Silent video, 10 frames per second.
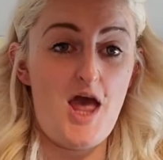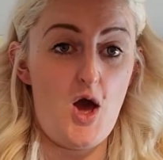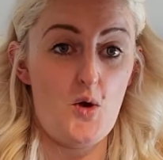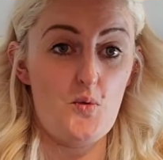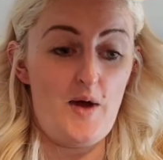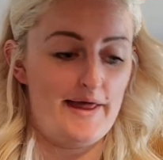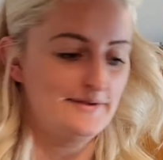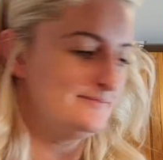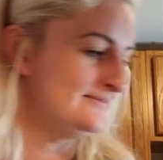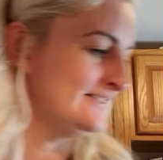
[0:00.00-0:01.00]
oh well.
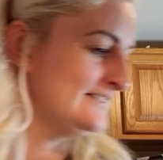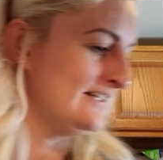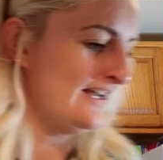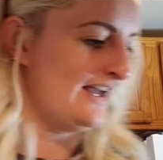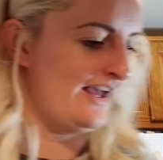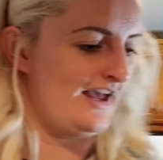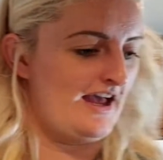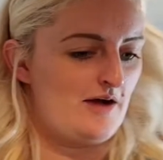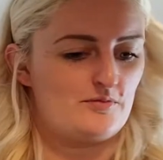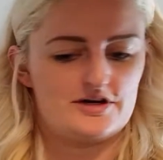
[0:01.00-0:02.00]

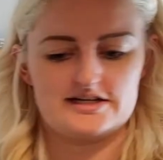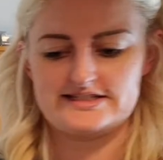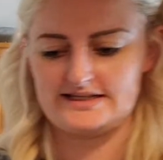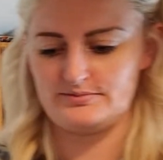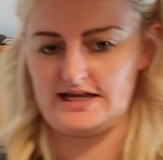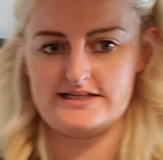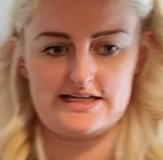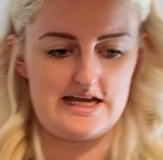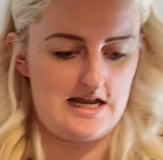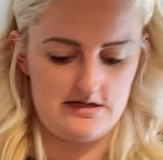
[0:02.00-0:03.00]
And we're going to stick blend
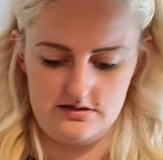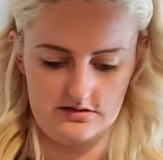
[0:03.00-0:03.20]
again.